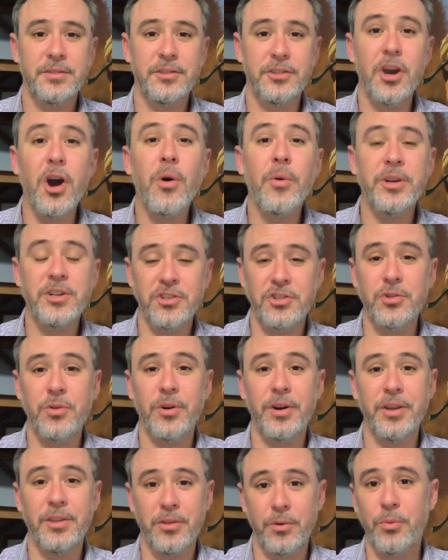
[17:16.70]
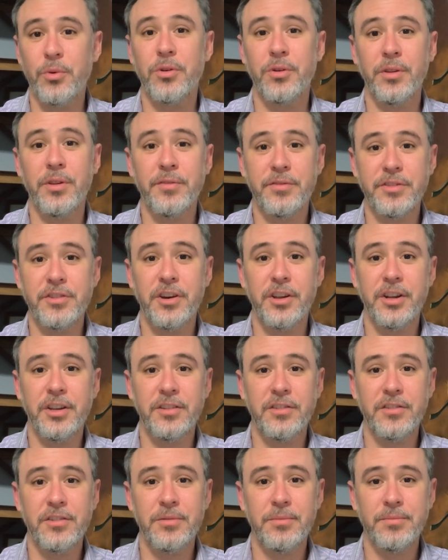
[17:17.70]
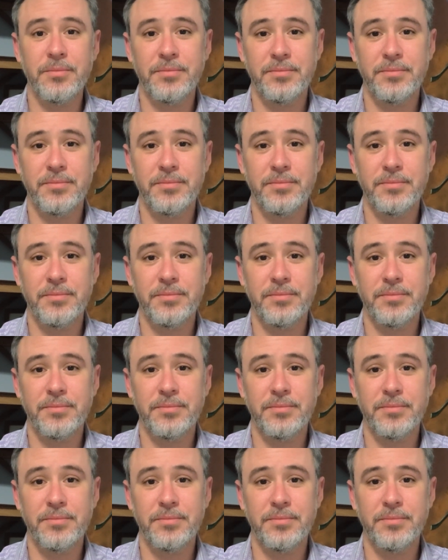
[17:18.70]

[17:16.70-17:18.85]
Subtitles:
Go enjoy the world of sonnets.